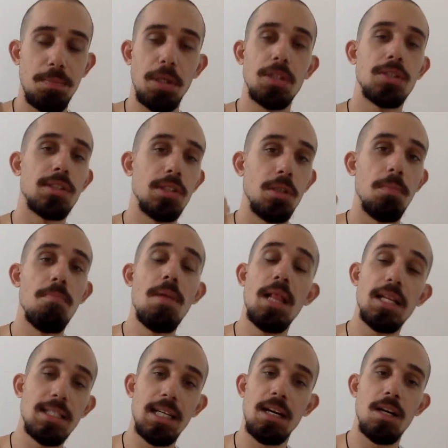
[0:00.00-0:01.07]
personal
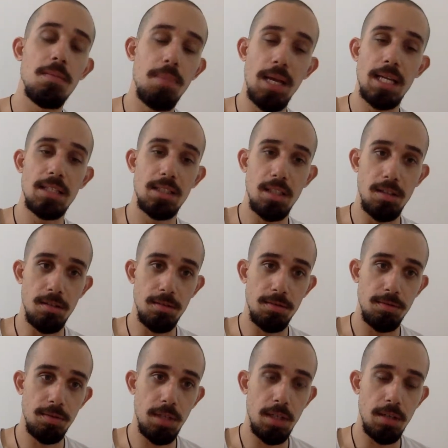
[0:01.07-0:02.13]
military base
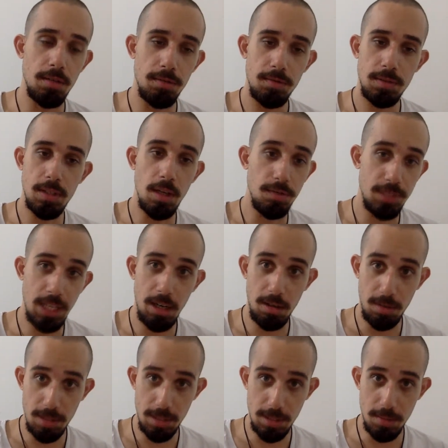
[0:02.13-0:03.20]
of
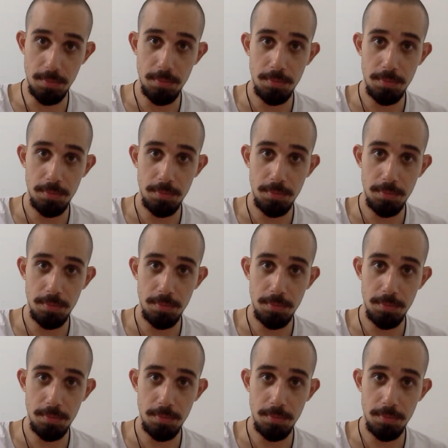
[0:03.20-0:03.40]
terrorism